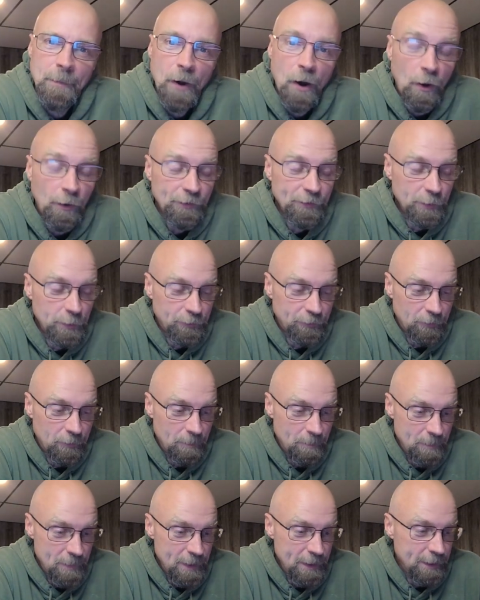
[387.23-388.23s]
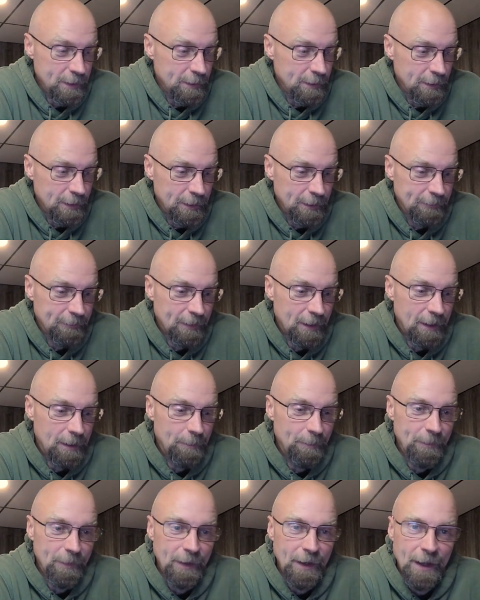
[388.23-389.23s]
Also for me,
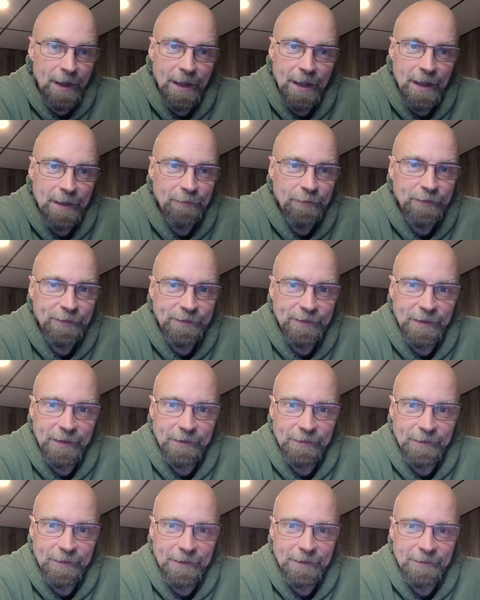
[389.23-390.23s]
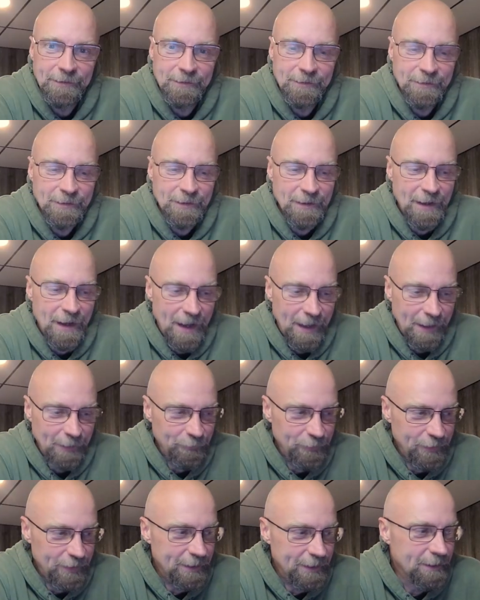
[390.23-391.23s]
anytime that I have a saline
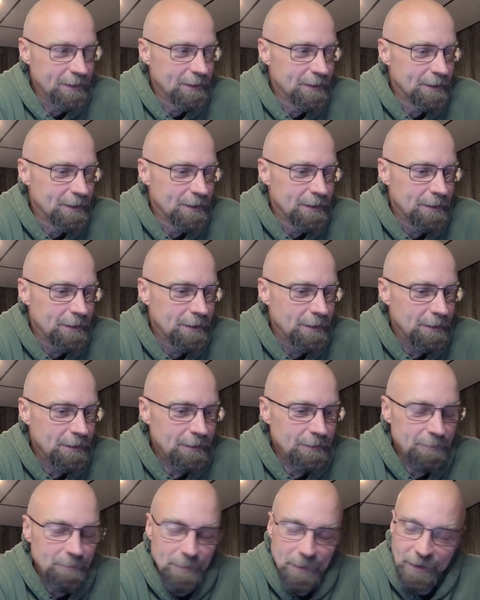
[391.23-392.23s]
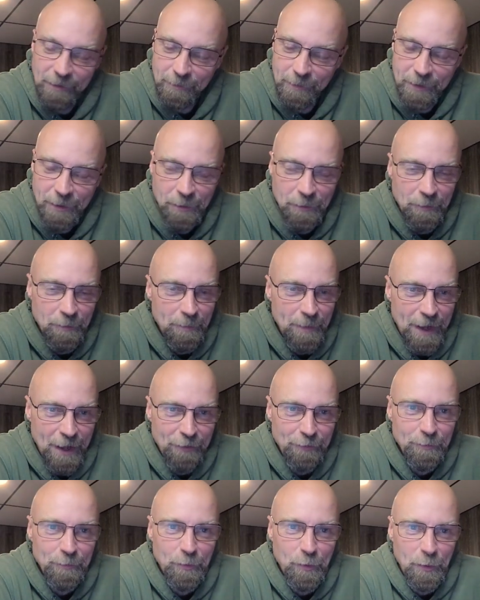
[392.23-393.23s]
IV, it makes me go to the
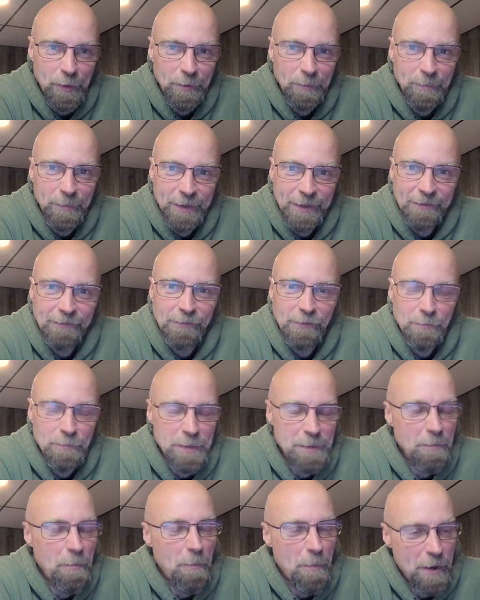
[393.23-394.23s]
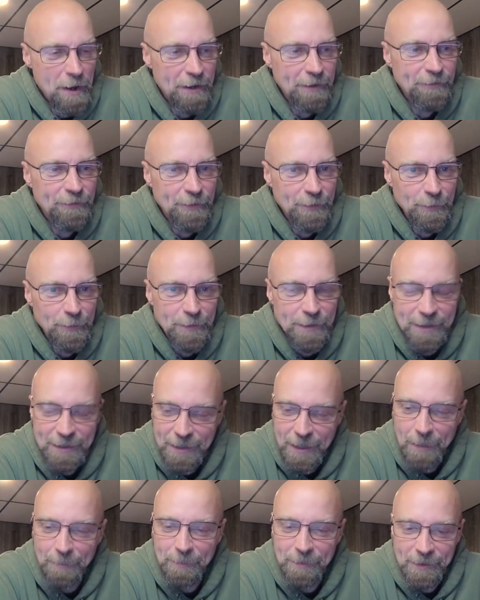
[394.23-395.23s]
bathroom quite a bit. So be prepared to
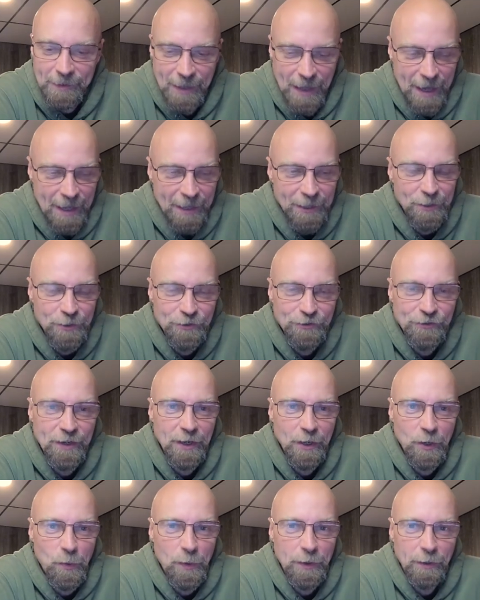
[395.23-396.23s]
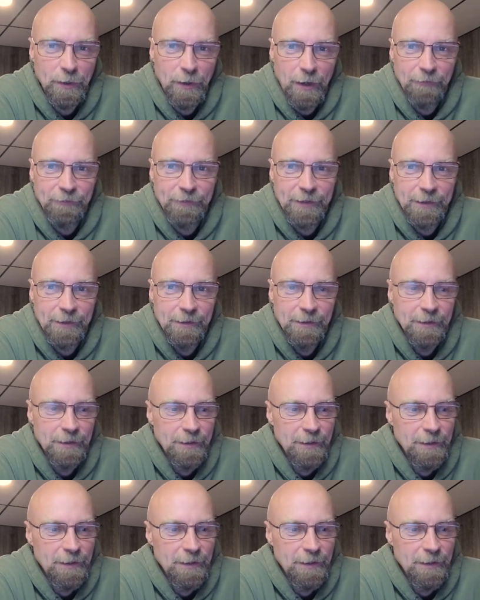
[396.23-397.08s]
get up and out of your chair quite often.